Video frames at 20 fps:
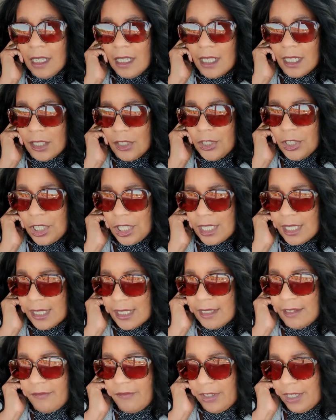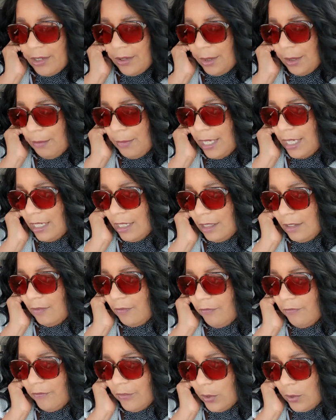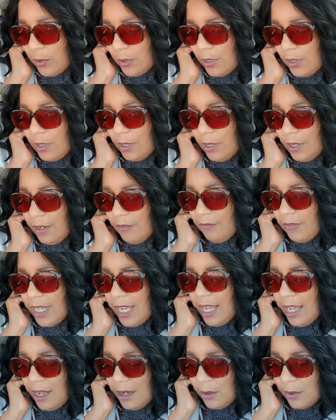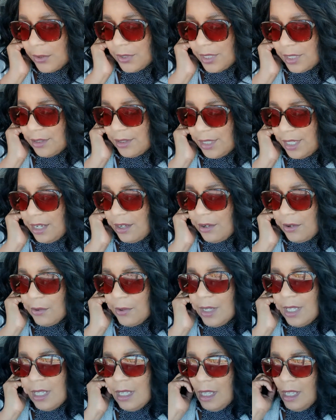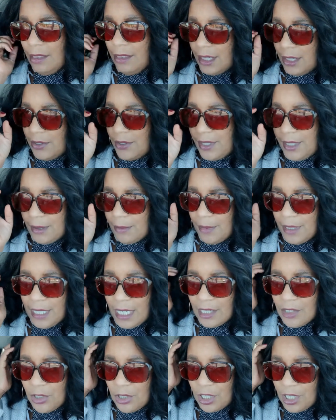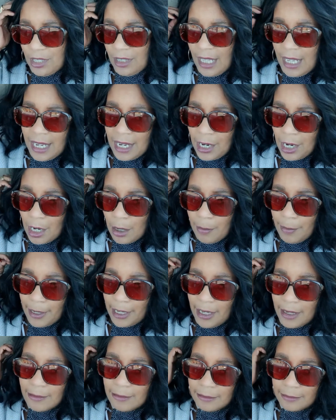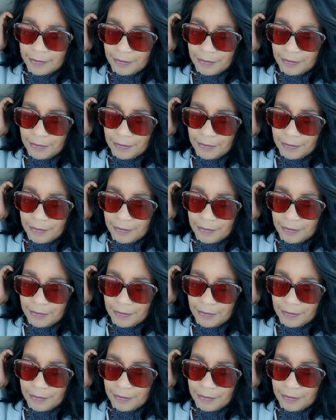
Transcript: and she is living on the main floor of the house, and so there's some tension there, but